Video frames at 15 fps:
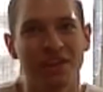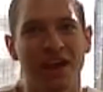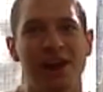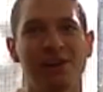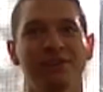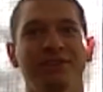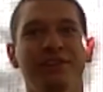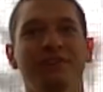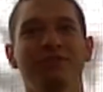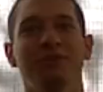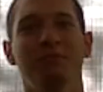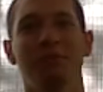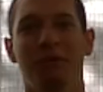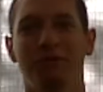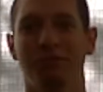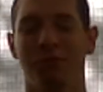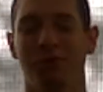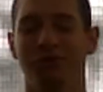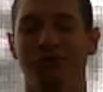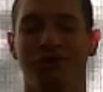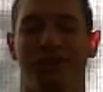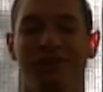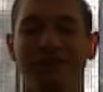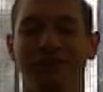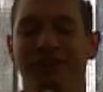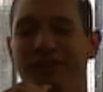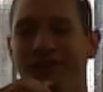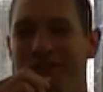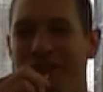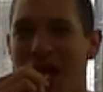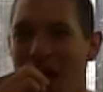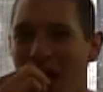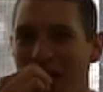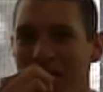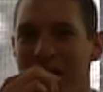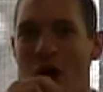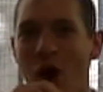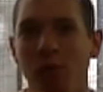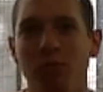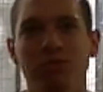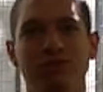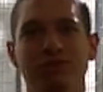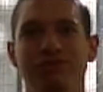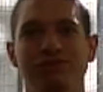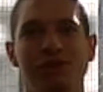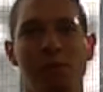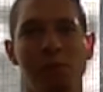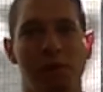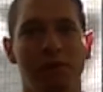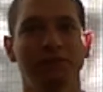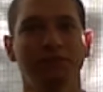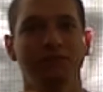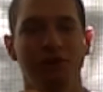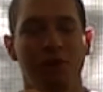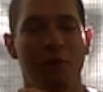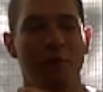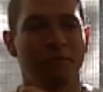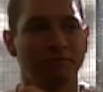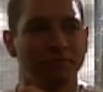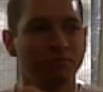I don't think rhubarb is supposed to taste like this. I'm pretty sure, but it's good.